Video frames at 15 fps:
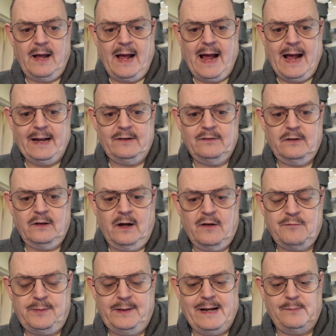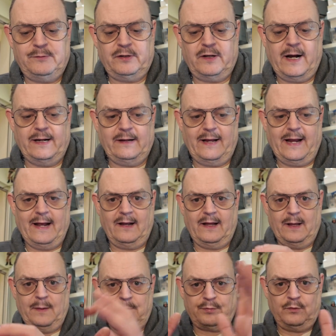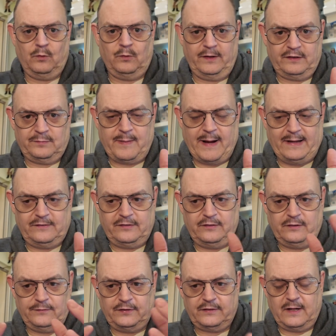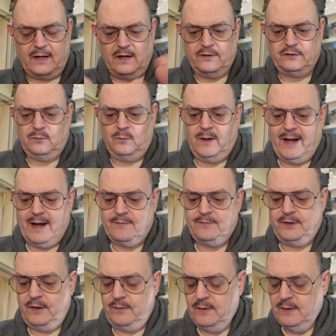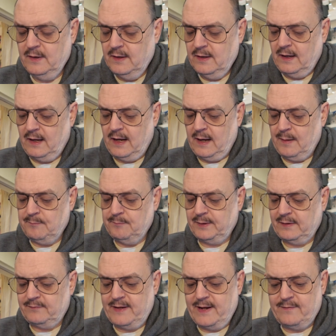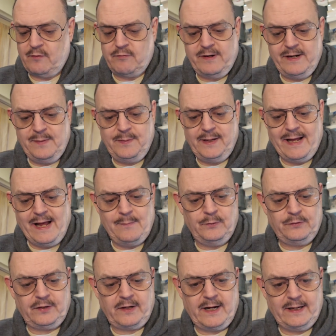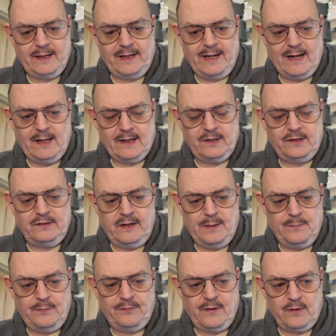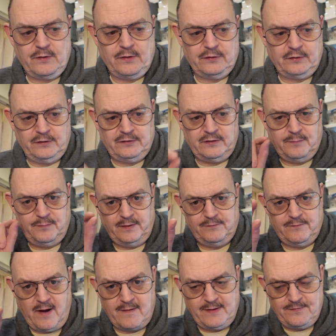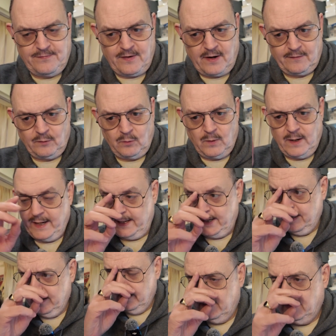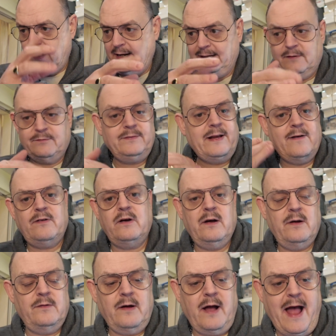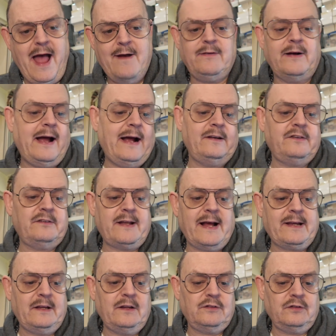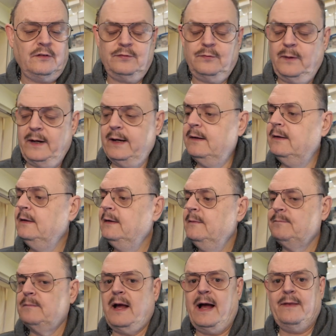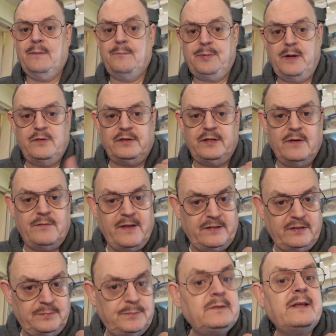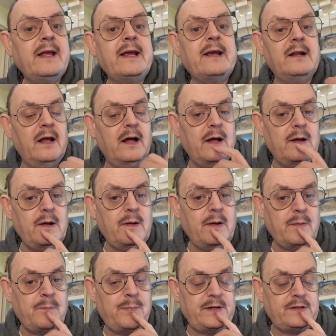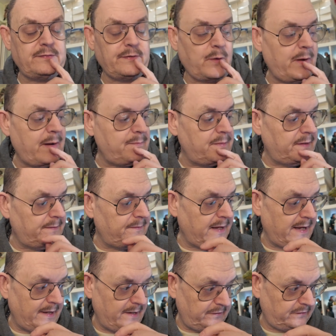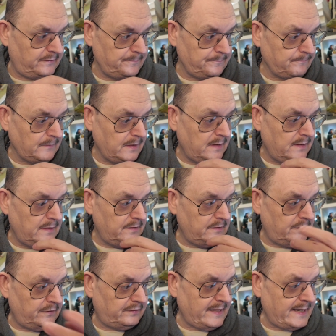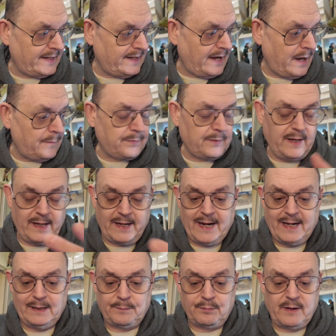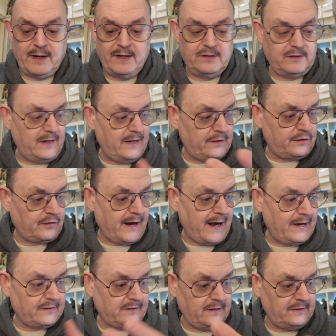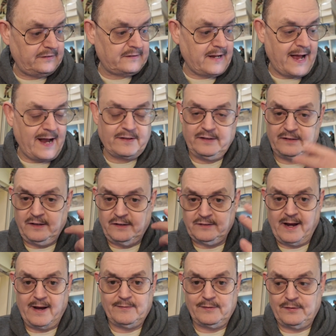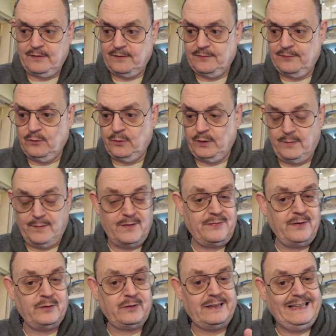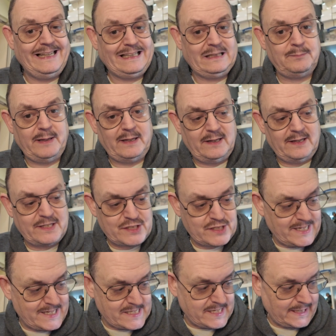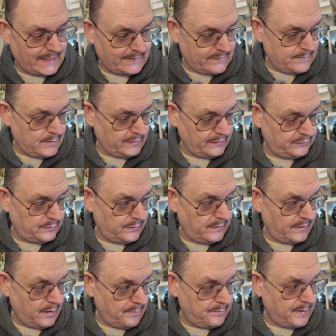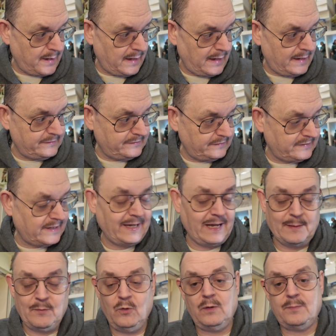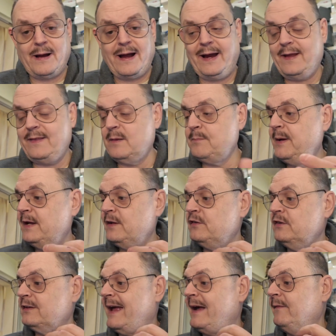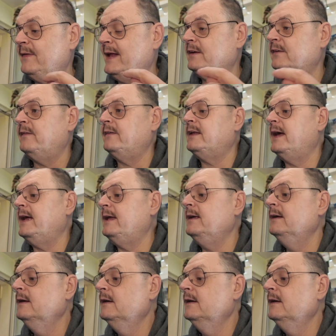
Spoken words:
And I've been able to kind of get like broad expanses of stars and what have you. But I've never really been able to kind of get like a deep focus on something very far away. And I've never, ever had stacking software. And the beauty of this particular piece of equipment is You set it up, it calibrates, it tracks, it stacks, it does everything for you. It feels a little bit like cheating, if I'm honest with you. But as I say, I'm all about getting the pictures out at the end of the day.